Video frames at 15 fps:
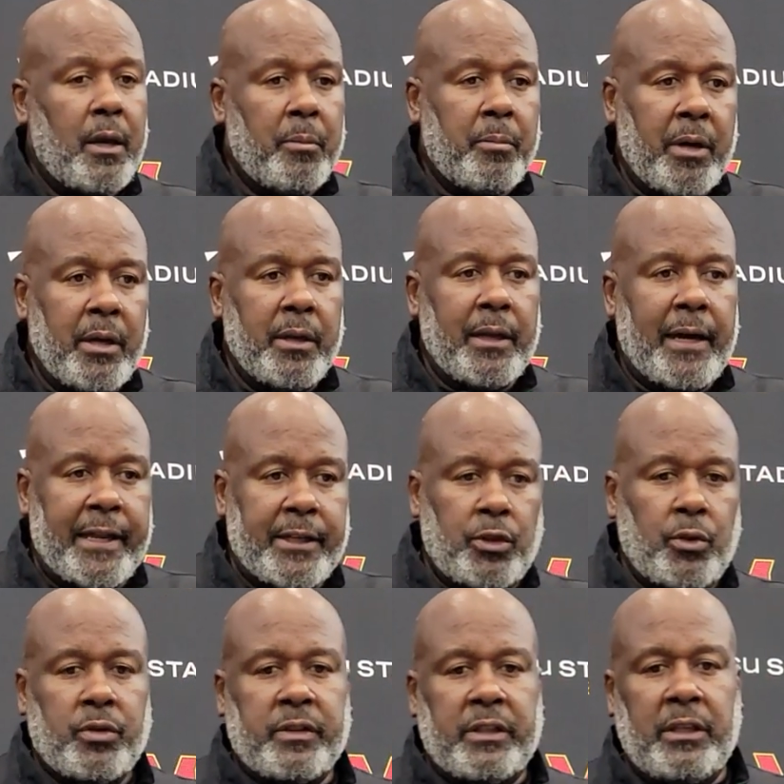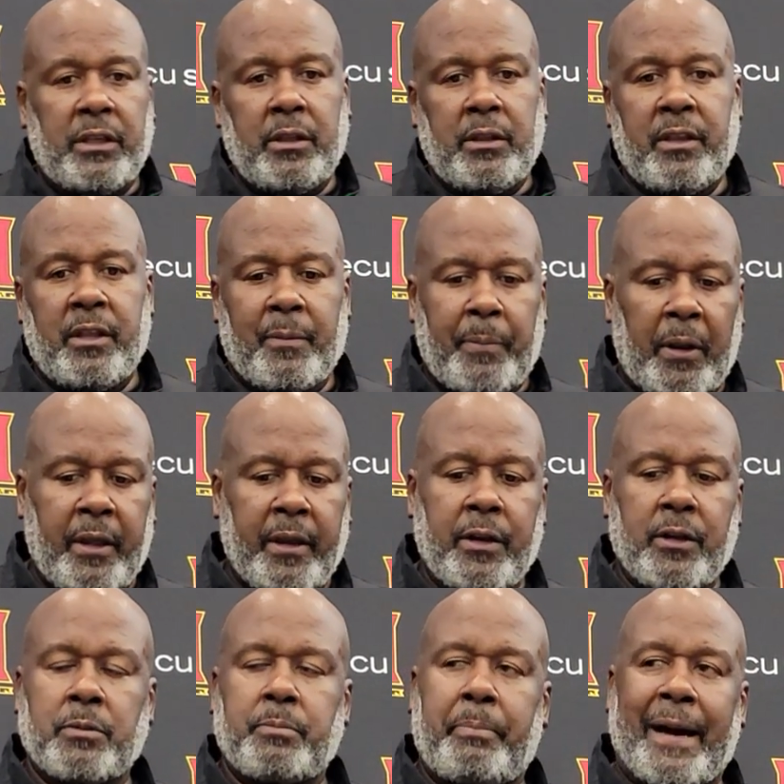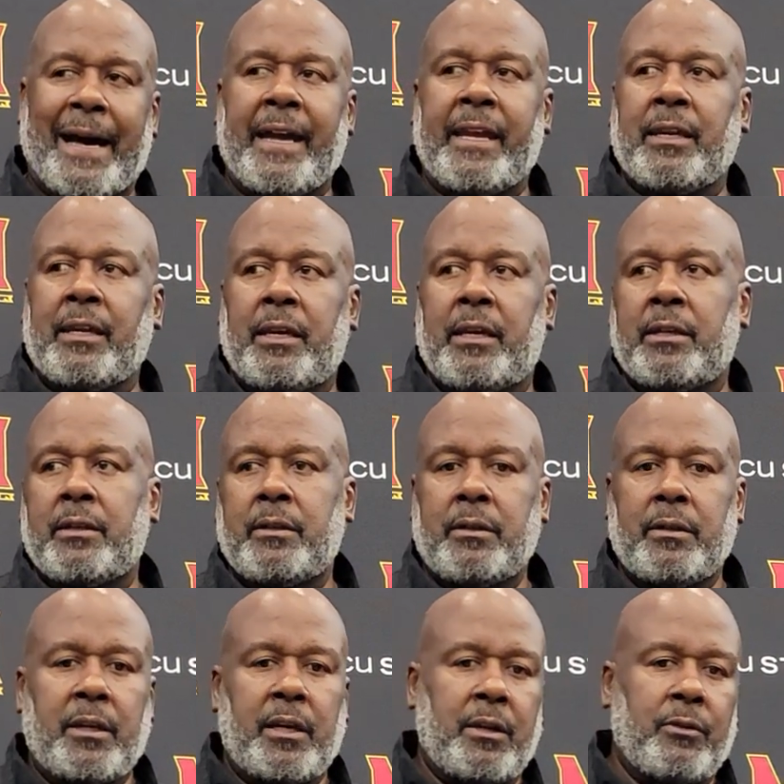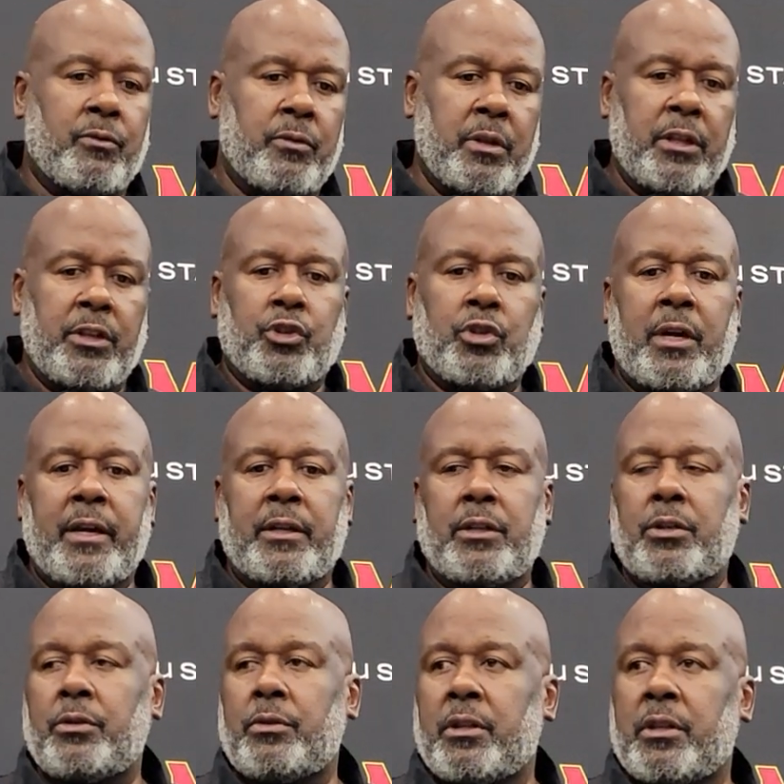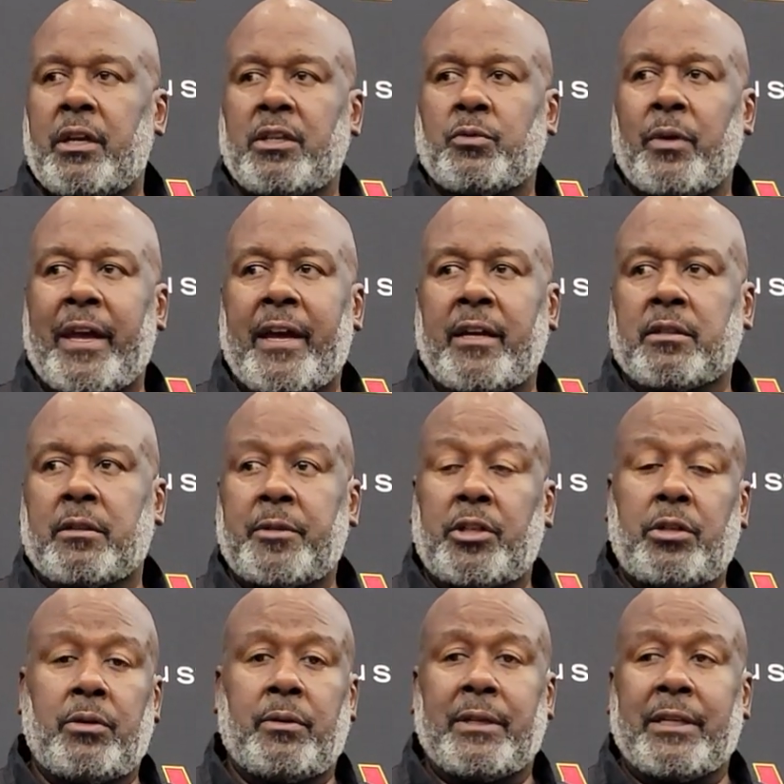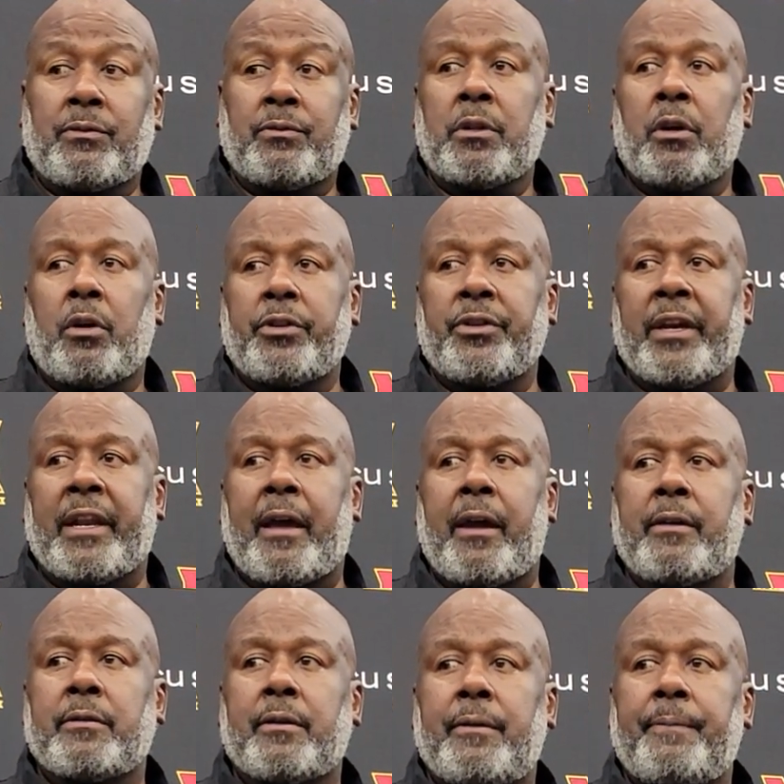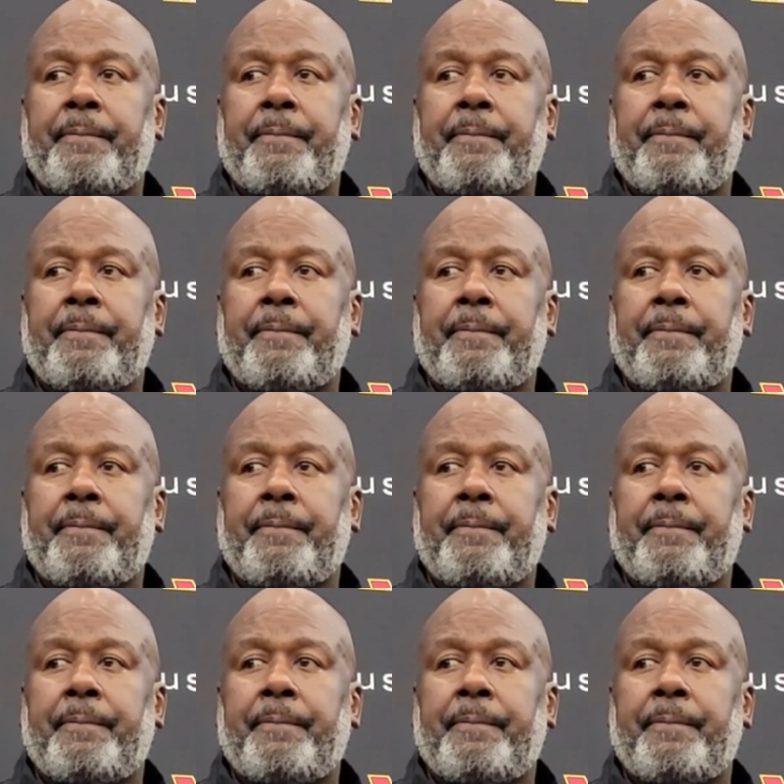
But I do see the players buying in and really trying to do the things we ask them to do, and that's really all you can ask.